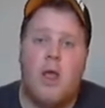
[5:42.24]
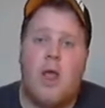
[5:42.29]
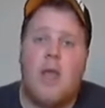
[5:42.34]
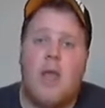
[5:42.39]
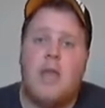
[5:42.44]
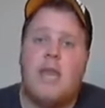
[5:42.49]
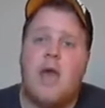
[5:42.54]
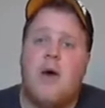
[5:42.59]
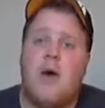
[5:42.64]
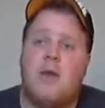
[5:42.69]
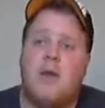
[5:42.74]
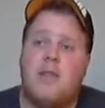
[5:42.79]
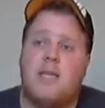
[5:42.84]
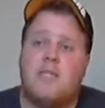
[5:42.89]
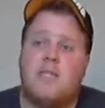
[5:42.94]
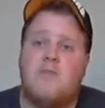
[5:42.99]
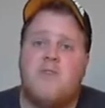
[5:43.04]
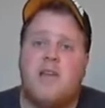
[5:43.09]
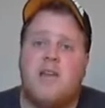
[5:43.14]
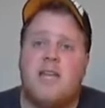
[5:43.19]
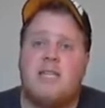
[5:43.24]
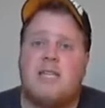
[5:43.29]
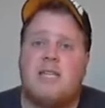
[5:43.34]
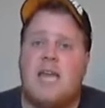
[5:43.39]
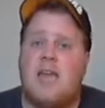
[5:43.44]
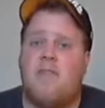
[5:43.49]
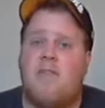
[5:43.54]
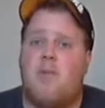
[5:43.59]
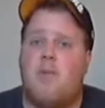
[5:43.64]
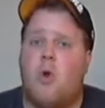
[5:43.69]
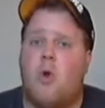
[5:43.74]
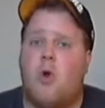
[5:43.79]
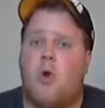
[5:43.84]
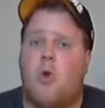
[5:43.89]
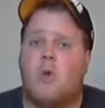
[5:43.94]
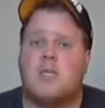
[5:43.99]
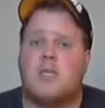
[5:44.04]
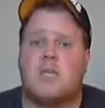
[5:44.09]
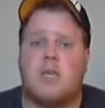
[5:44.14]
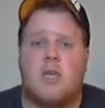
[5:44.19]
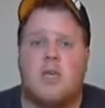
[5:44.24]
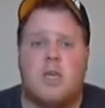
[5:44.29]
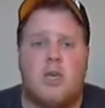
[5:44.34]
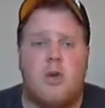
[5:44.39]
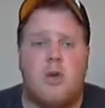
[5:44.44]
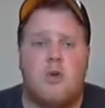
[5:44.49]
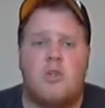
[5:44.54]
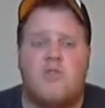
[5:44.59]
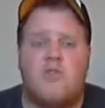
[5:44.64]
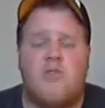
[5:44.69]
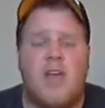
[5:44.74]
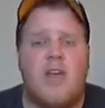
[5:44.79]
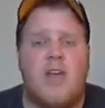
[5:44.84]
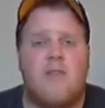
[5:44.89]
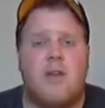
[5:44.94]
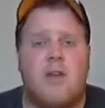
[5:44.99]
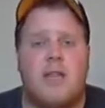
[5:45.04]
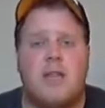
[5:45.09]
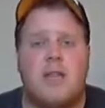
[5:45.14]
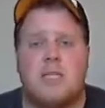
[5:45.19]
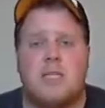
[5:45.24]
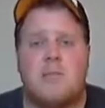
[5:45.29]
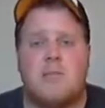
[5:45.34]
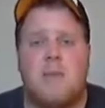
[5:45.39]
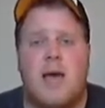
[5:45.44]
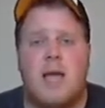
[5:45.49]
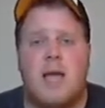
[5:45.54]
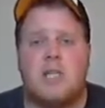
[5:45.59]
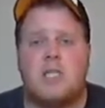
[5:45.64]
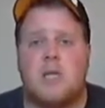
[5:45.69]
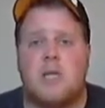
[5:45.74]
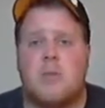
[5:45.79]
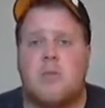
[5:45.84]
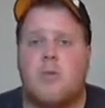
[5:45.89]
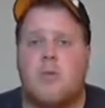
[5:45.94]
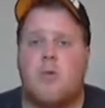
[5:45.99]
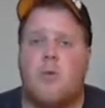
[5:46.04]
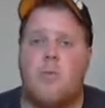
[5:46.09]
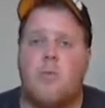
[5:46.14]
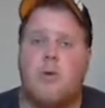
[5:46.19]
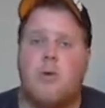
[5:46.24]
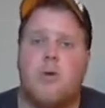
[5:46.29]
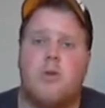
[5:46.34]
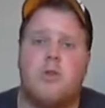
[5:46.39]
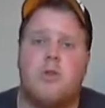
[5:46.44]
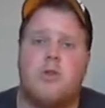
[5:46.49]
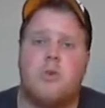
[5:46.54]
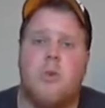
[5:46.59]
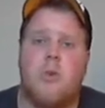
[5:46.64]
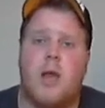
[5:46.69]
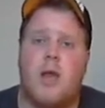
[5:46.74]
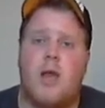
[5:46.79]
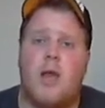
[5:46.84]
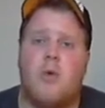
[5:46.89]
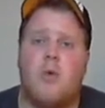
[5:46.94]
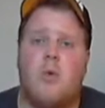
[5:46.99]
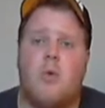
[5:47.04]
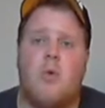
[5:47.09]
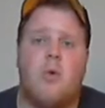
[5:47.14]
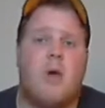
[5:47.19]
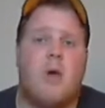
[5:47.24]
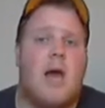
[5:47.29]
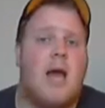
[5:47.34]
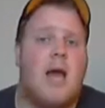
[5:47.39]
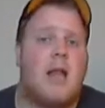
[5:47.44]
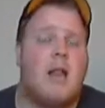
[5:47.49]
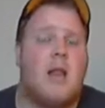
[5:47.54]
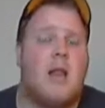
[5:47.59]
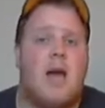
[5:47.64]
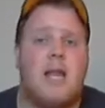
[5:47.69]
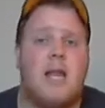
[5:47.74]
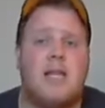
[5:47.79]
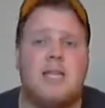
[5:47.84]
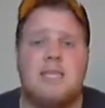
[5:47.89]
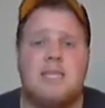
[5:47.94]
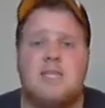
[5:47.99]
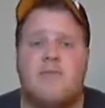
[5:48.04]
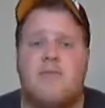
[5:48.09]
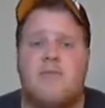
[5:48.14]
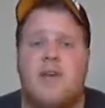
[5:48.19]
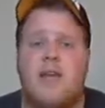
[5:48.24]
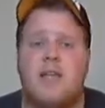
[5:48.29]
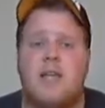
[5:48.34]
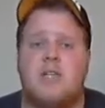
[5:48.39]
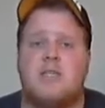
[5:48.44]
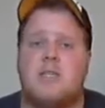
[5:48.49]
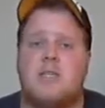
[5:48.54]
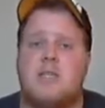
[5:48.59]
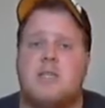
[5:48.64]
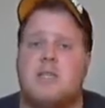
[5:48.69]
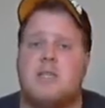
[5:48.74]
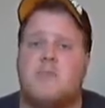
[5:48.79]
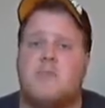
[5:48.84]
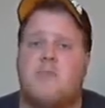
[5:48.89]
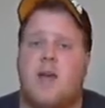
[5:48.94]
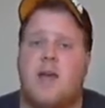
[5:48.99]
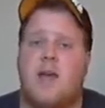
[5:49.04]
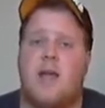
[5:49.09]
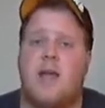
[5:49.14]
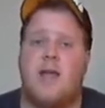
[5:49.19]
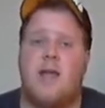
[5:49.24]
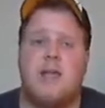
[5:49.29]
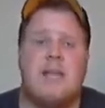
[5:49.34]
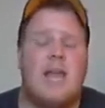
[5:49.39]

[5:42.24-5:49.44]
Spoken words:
Now in this fight, Davey Moore was a huge favorite in this matchup. Roberto Duran had a lot of disadvantages in this fight.